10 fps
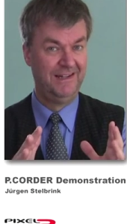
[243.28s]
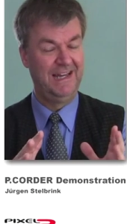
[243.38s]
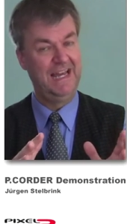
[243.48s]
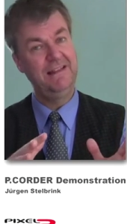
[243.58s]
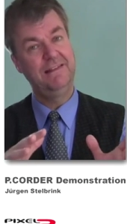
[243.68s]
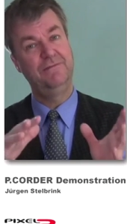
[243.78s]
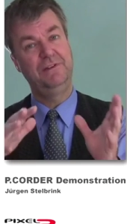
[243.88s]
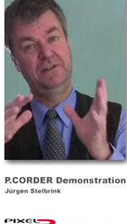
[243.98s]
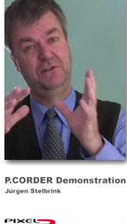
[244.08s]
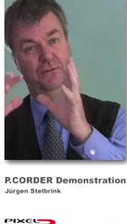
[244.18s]
and the
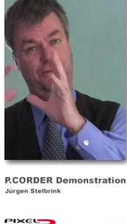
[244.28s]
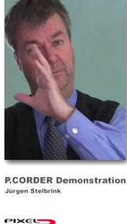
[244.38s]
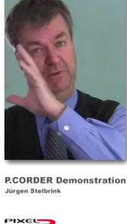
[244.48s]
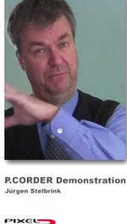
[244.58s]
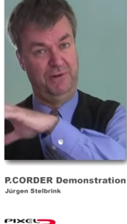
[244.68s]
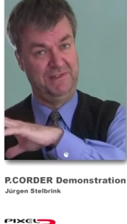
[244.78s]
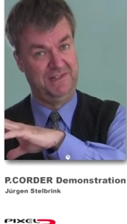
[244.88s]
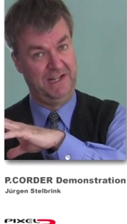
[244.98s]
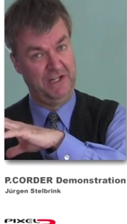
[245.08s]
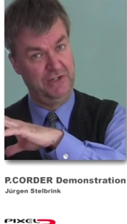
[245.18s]
video from the
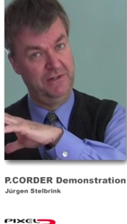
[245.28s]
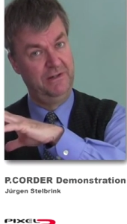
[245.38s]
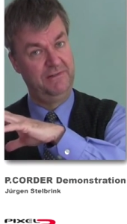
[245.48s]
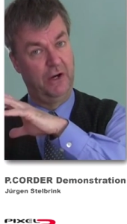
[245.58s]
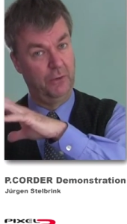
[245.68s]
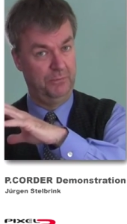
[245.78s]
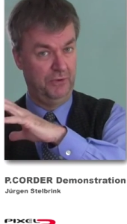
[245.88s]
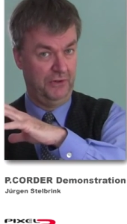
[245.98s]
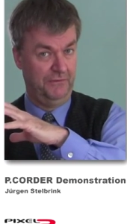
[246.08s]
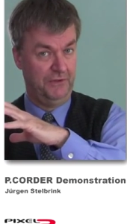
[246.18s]
presentation, the output
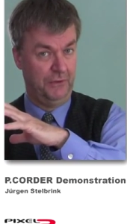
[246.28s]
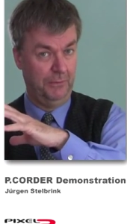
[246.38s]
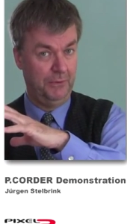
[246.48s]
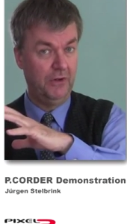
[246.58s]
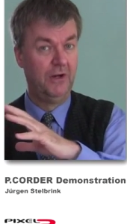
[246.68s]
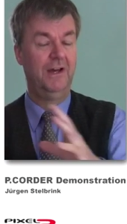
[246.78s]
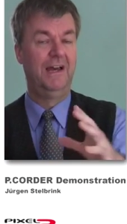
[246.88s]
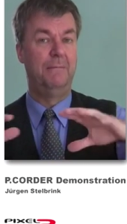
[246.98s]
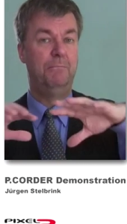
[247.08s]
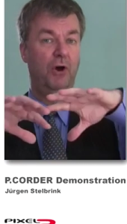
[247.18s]
of the notebook,
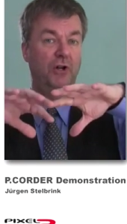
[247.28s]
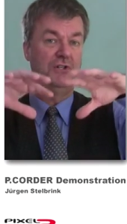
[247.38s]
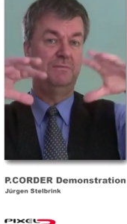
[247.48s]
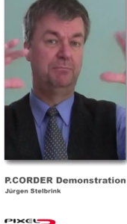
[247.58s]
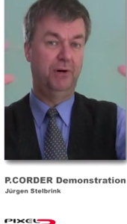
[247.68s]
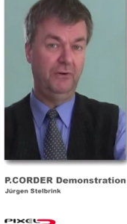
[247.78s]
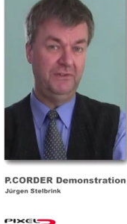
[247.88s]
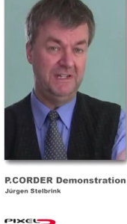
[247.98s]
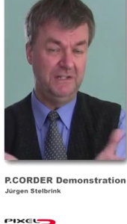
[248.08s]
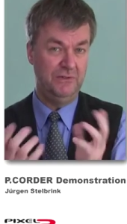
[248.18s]
and merges both
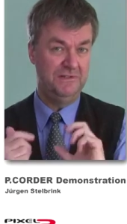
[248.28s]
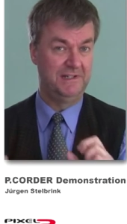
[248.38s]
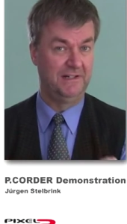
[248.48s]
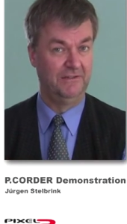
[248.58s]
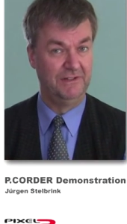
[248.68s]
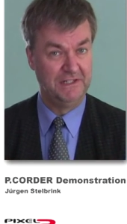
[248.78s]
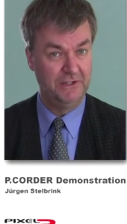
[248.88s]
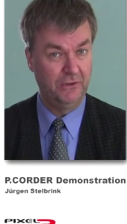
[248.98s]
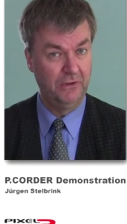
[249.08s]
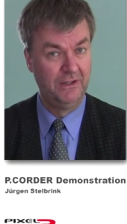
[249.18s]
into a single
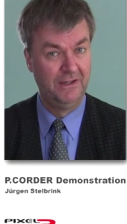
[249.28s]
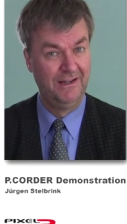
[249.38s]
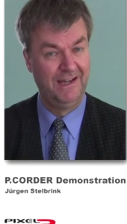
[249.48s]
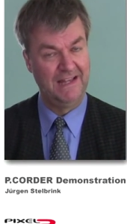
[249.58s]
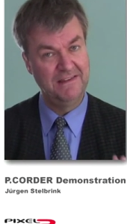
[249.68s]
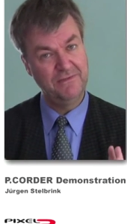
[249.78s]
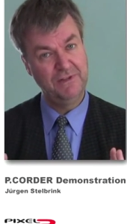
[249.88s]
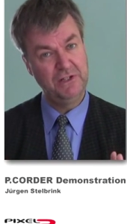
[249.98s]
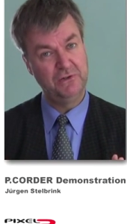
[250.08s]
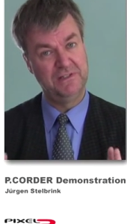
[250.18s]
video. And this
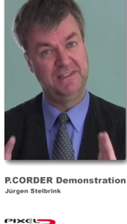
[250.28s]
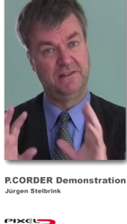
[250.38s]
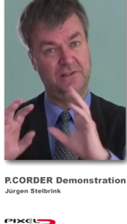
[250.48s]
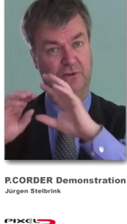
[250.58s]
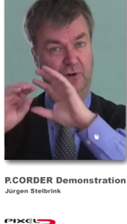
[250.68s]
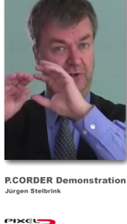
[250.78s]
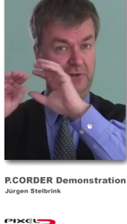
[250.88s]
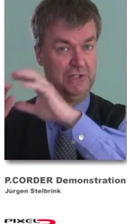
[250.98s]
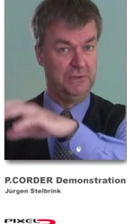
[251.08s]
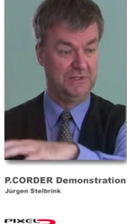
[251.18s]
video is then stored on
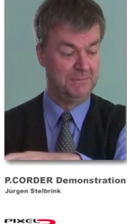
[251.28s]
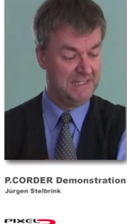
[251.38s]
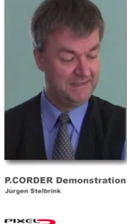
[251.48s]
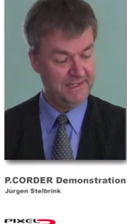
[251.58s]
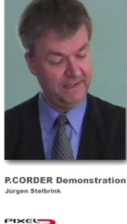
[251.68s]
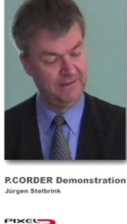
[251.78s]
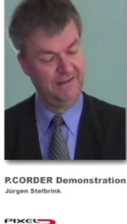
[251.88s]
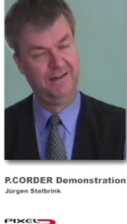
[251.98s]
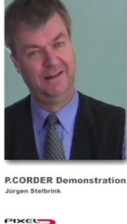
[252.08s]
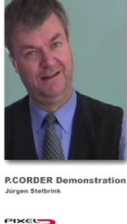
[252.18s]
a USB stick,
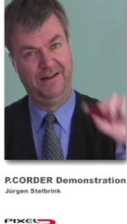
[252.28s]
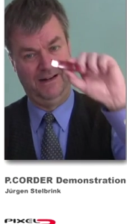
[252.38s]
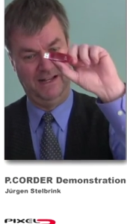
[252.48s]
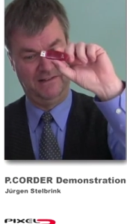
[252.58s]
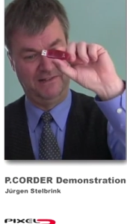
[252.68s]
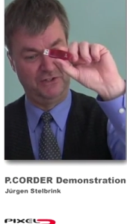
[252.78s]
like such a